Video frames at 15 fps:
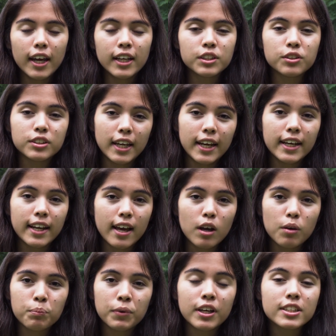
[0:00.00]

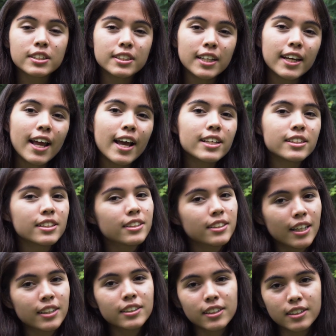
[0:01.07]
data, because data is
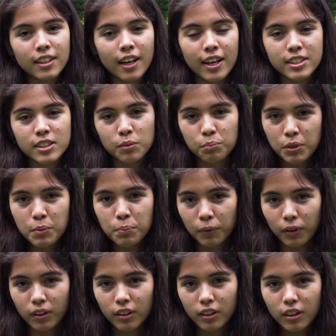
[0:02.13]
desensitizing
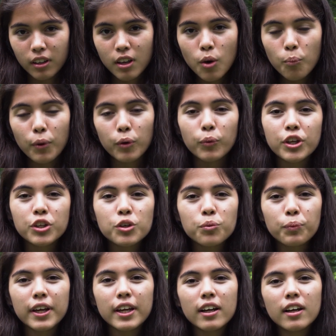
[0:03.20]
people. But when
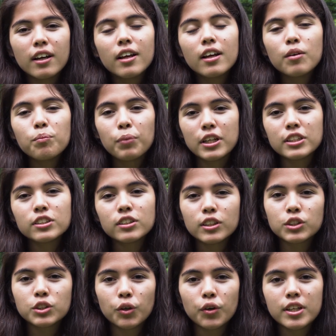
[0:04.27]
you bring
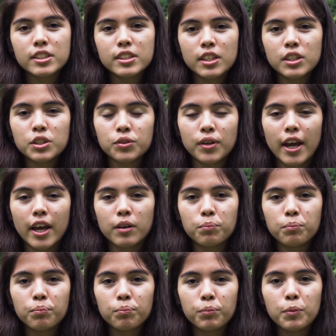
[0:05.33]
personal stories into it,
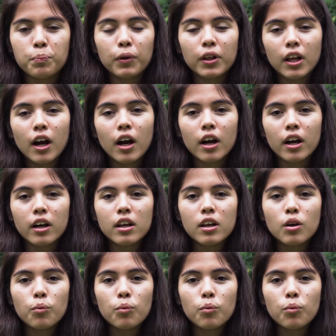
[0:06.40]
people are